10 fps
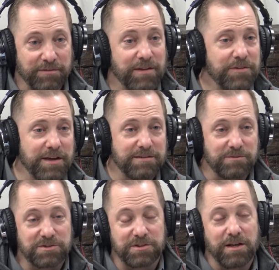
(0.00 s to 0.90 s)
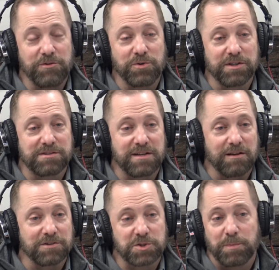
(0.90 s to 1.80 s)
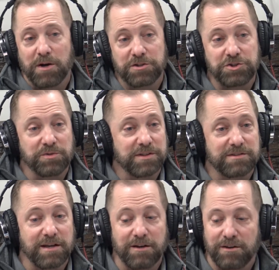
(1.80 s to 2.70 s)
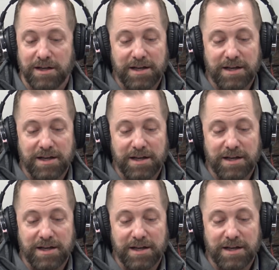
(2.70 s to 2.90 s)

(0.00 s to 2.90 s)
They think if you could sell a sponge, you could sell